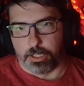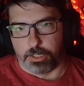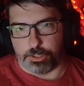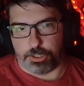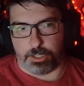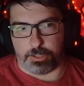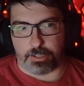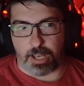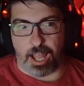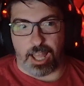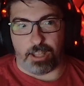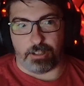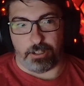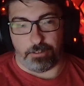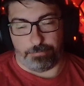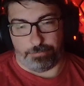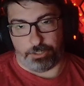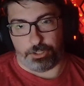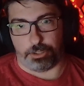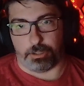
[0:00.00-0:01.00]
She's not an
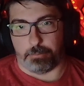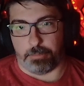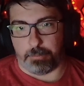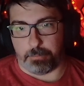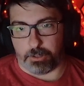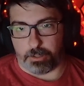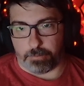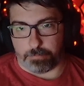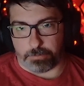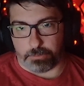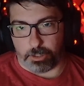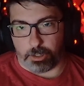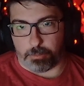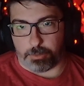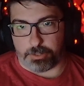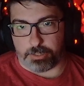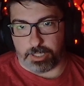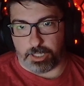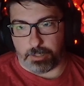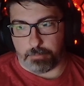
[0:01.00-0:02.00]
official member of
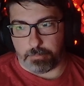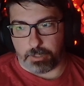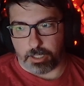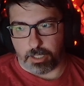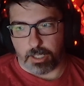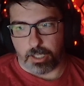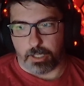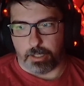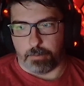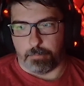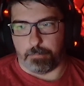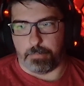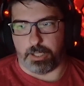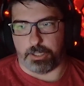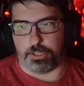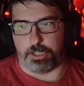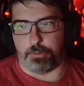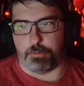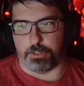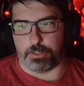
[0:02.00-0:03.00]
Noble Team,
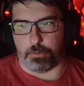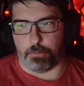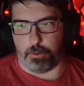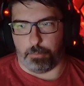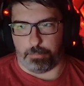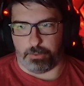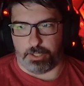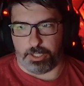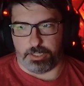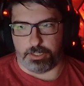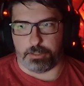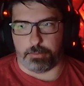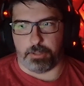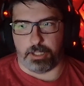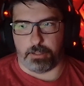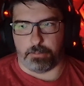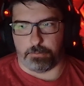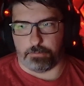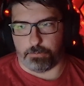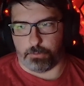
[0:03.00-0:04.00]
but she was a
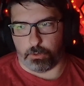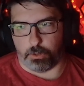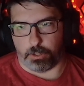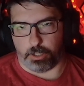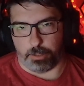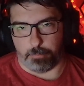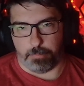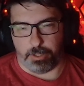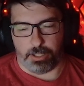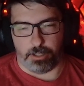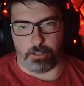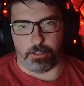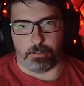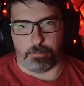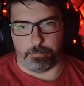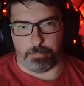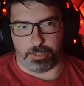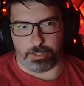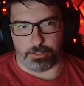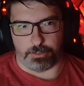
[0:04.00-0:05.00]
replacement for
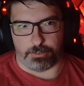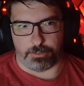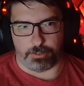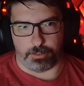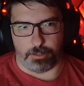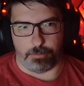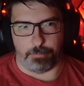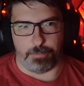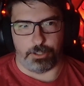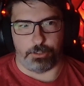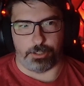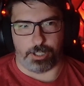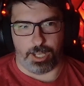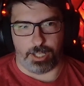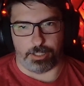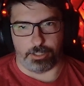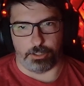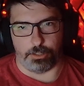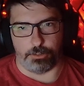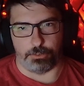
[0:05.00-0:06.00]
Emil because Emil
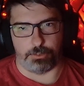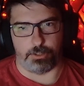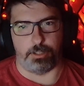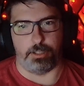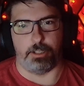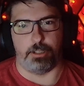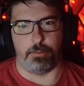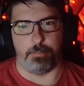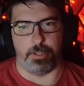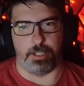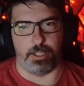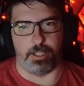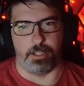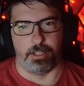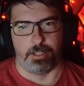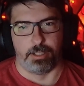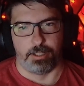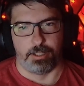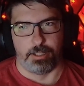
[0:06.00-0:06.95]
kind of goes a little bit